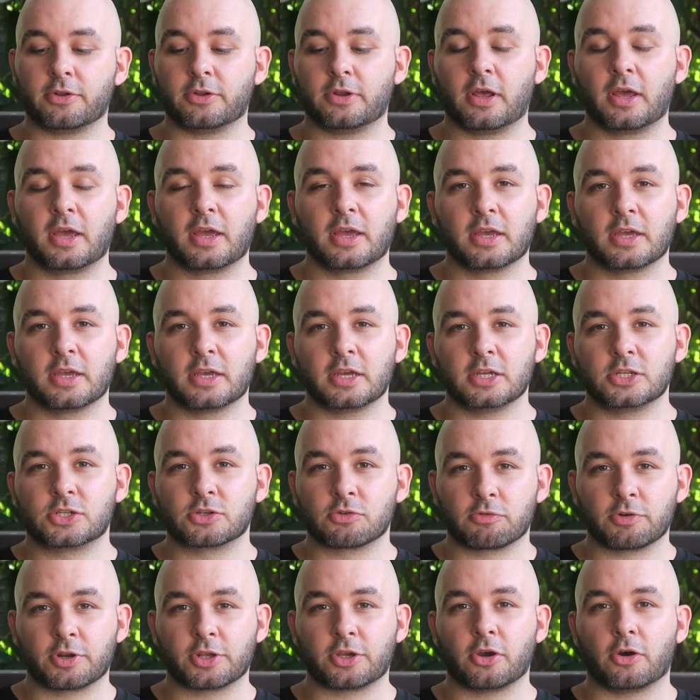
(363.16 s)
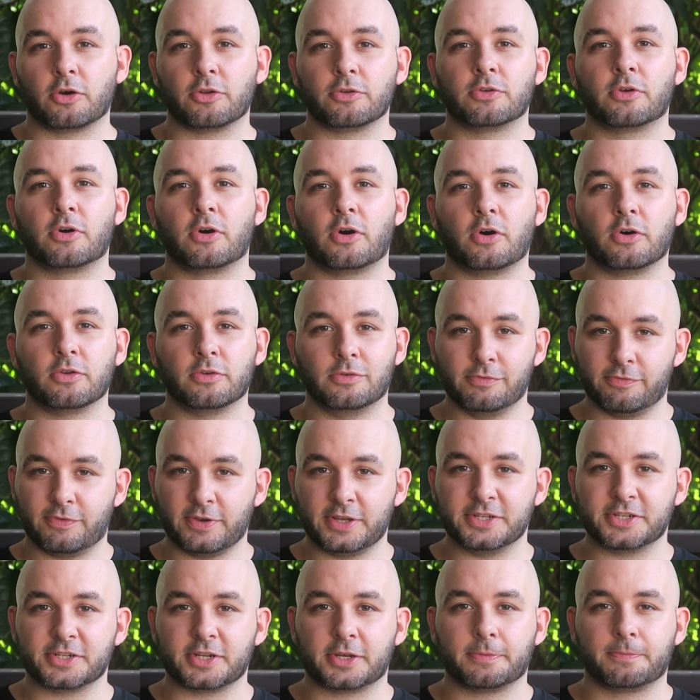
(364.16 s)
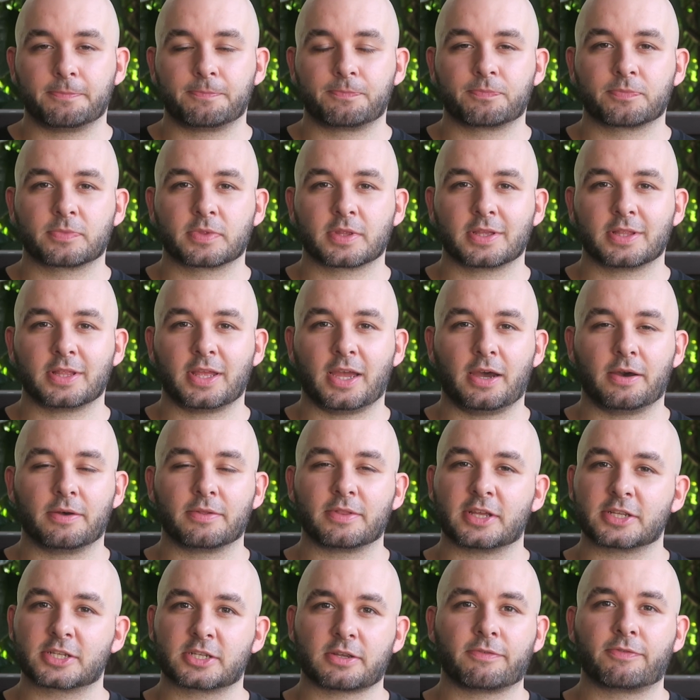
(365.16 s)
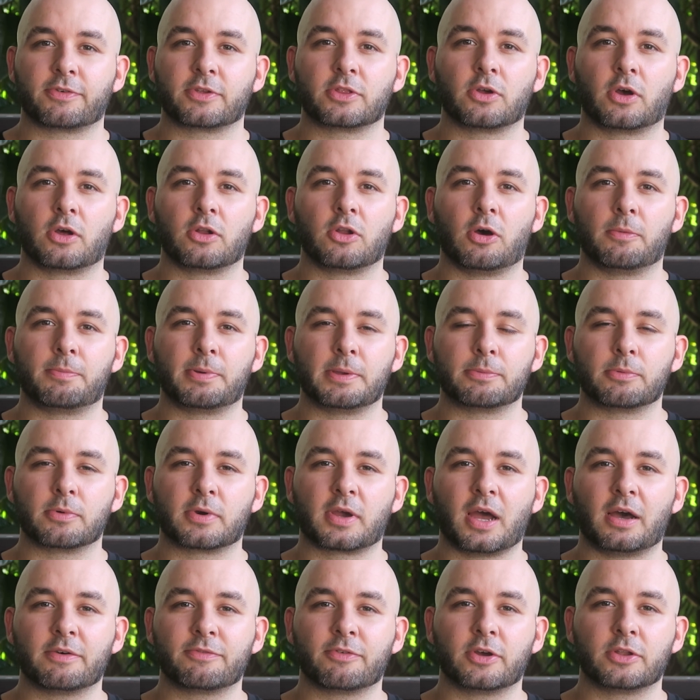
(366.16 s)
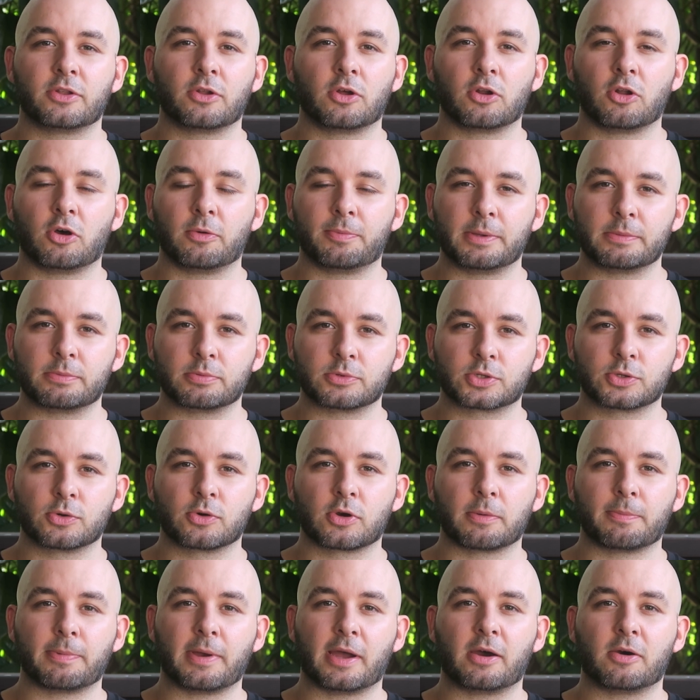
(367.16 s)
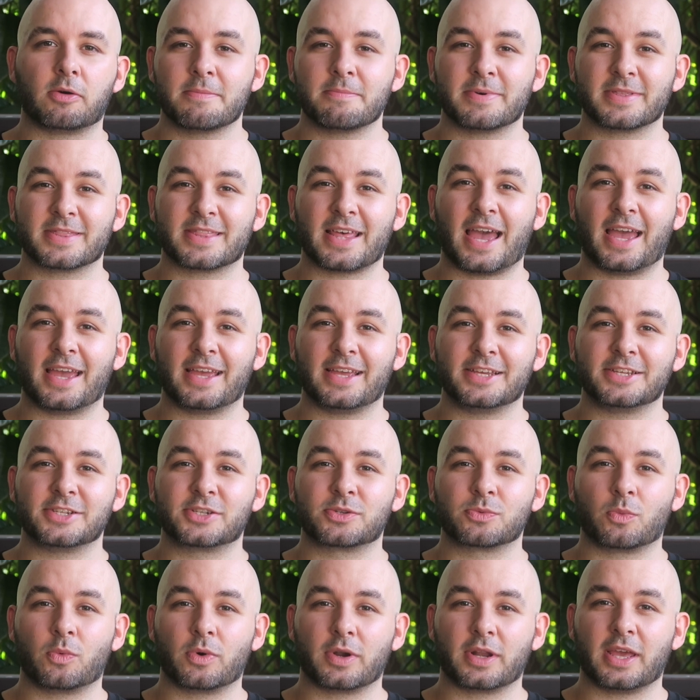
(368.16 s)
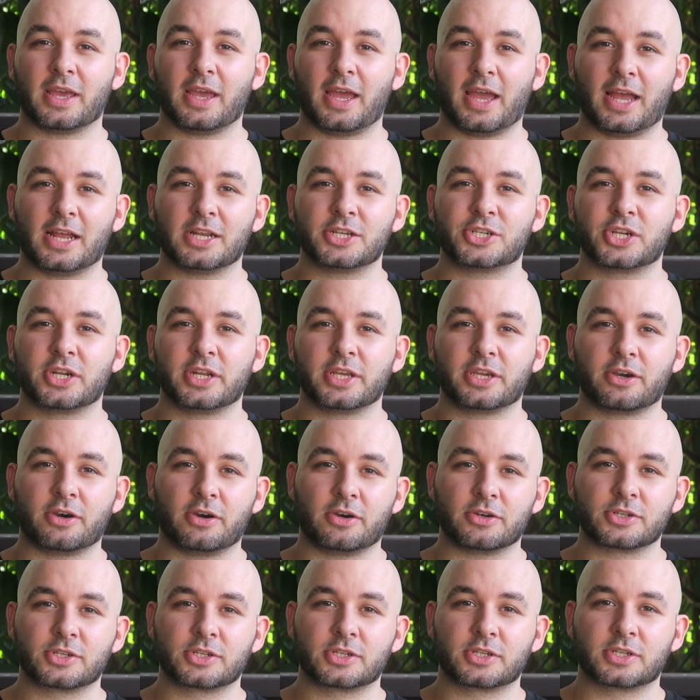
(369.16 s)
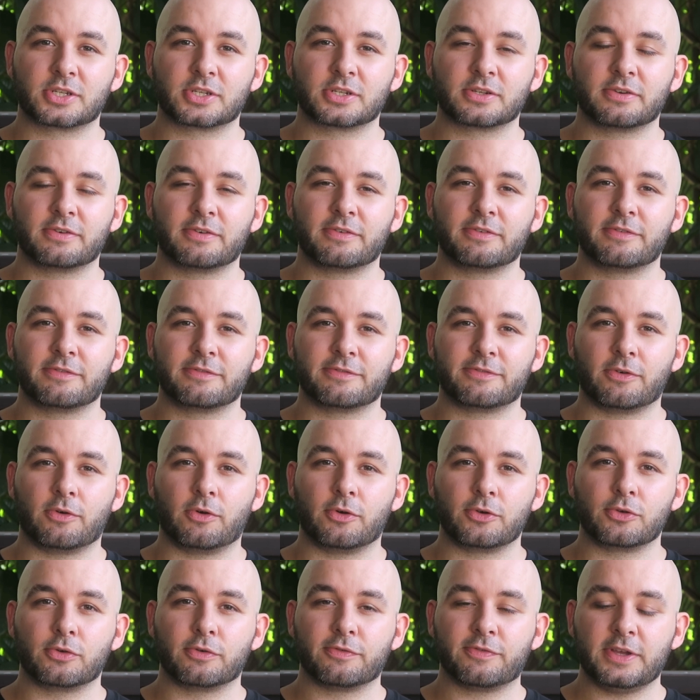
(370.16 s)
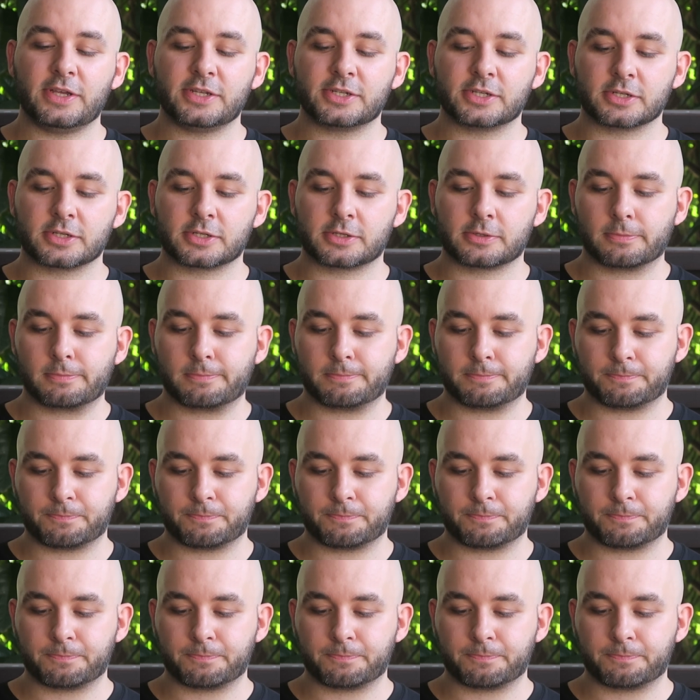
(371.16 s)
on is already gone on your visa. Now, that's something not a lot of people cover, not a lot of people talk about, but that is what it actually costs for your visas.